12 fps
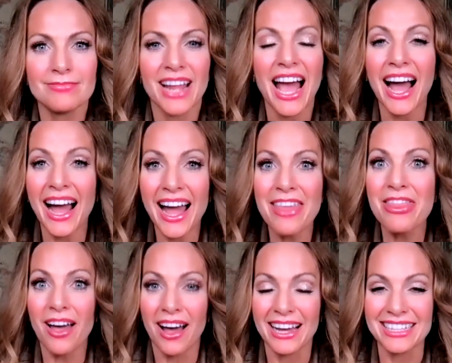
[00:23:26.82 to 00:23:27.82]
I
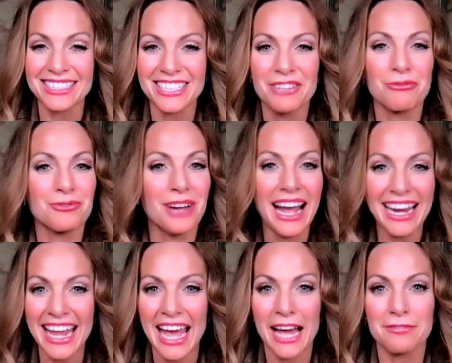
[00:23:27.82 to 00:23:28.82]
thought
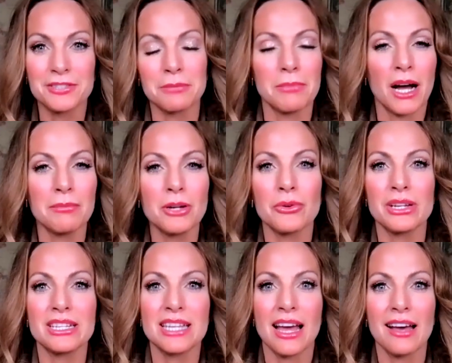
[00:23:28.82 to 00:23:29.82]
right after Mom
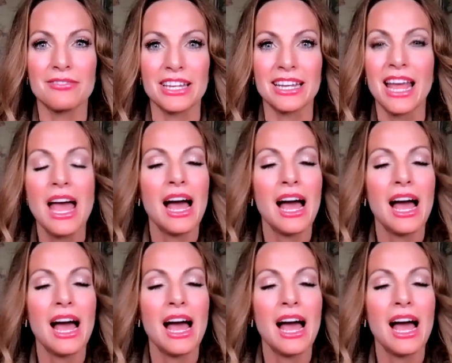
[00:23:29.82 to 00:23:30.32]
going to heaven,